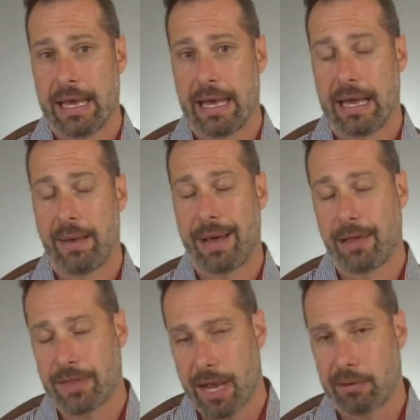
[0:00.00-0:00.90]
uh,
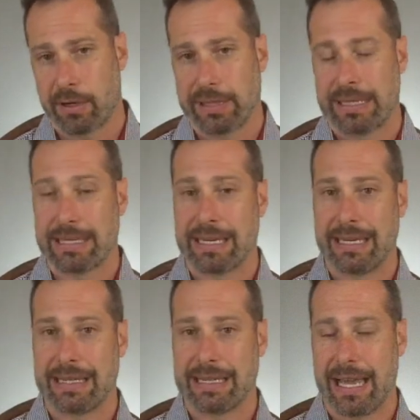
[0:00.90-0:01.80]
about thyroid
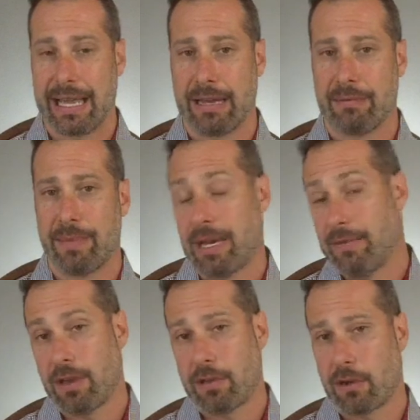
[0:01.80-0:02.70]
disease and many
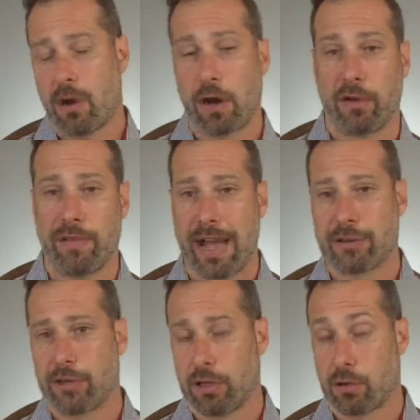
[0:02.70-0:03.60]
of the other
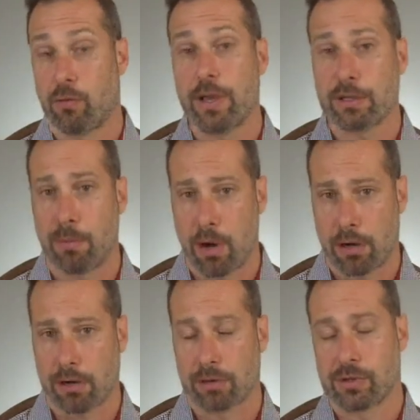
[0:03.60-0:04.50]
cardiovascular risk
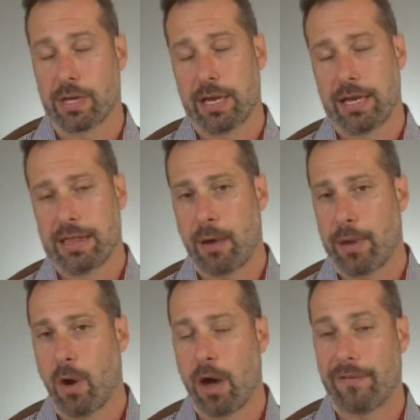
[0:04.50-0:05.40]
markers that
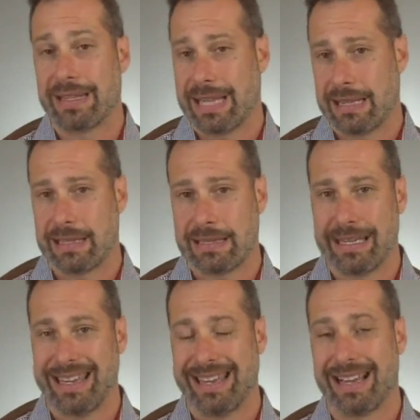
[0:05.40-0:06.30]
we often tend to
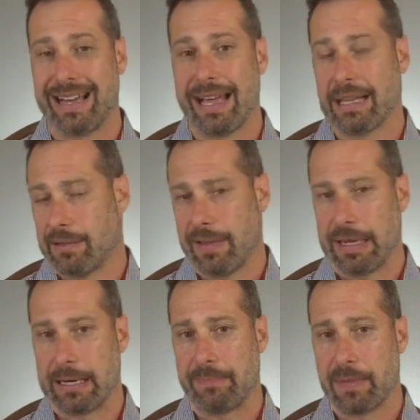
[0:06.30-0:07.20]
see uh,
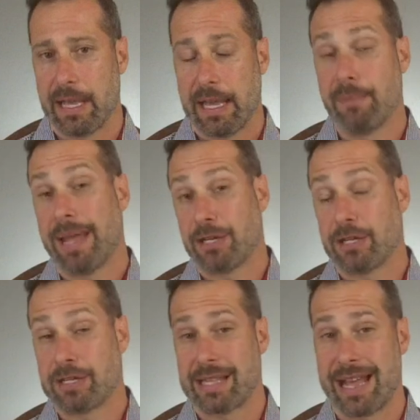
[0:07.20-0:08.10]
elevated in
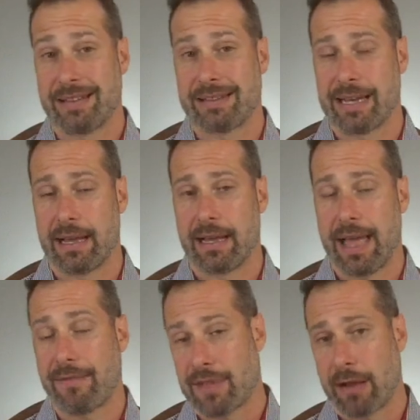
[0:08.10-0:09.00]
patients that uh,
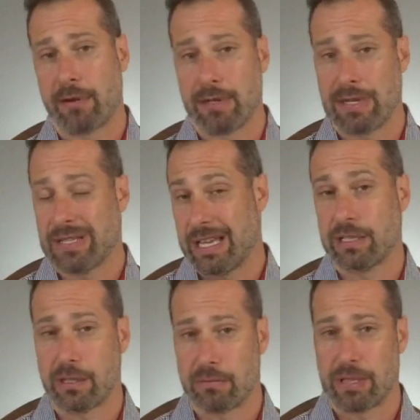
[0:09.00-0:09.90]
have thyroid disease,
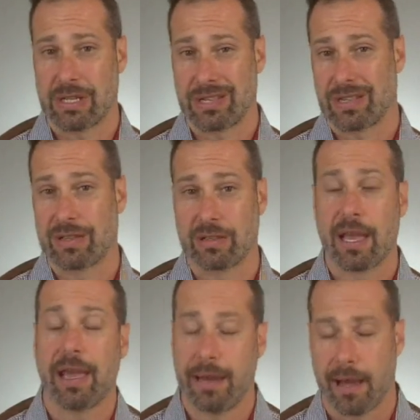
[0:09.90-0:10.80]
insulin resistance,
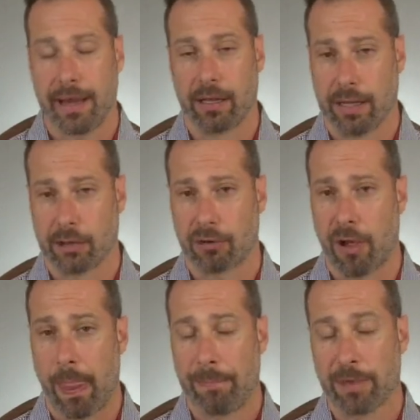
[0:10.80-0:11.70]
and high
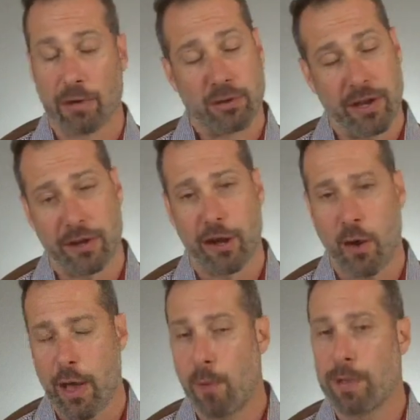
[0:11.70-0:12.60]
cholesterol. So there you
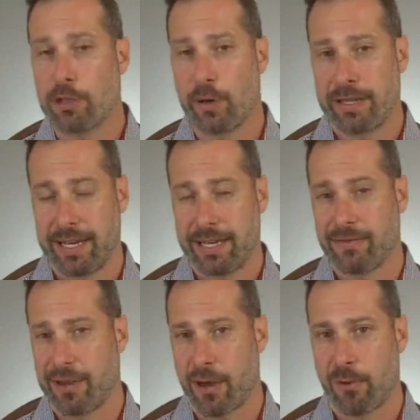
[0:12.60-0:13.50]
go. I hope you enjoyed
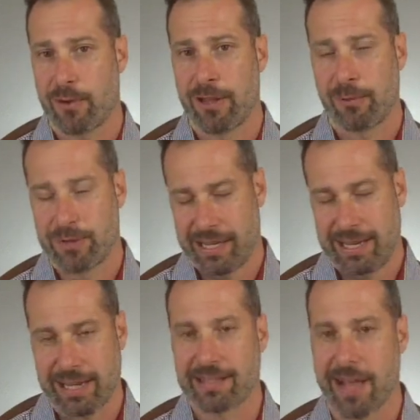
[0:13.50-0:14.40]
today's video. We'll see
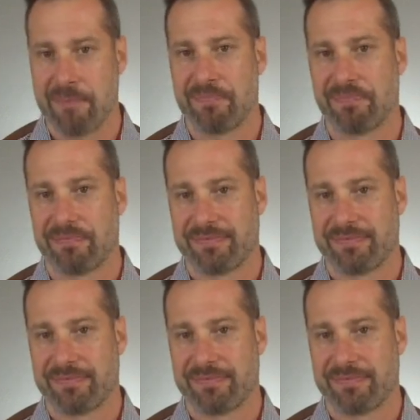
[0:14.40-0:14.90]
you next time.